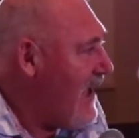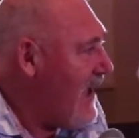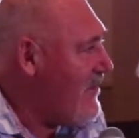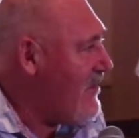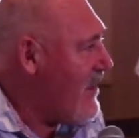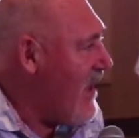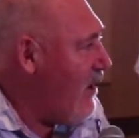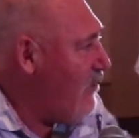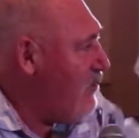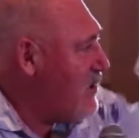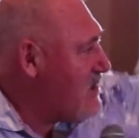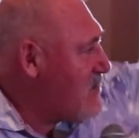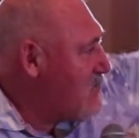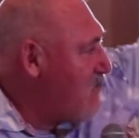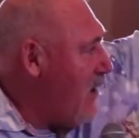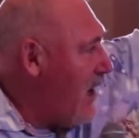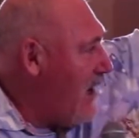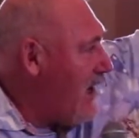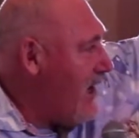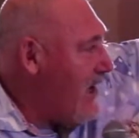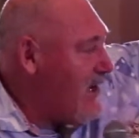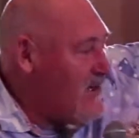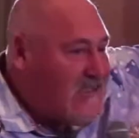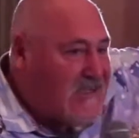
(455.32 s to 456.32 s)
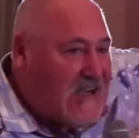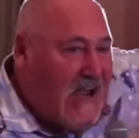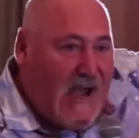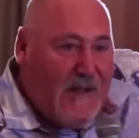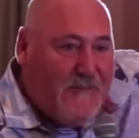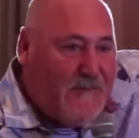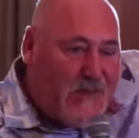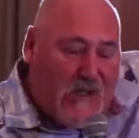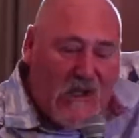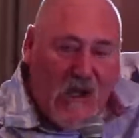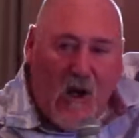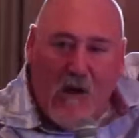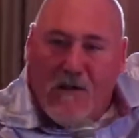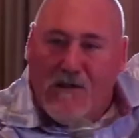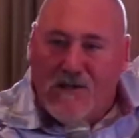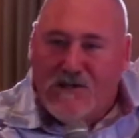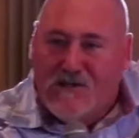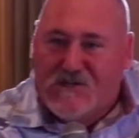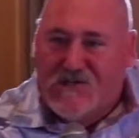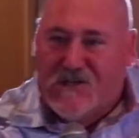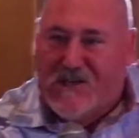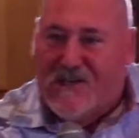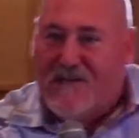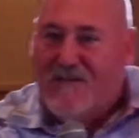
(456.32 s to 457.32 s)
and that was my end time
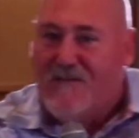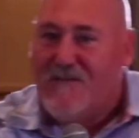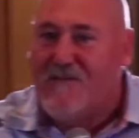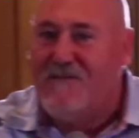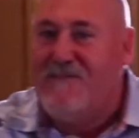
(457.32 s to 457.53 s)
theology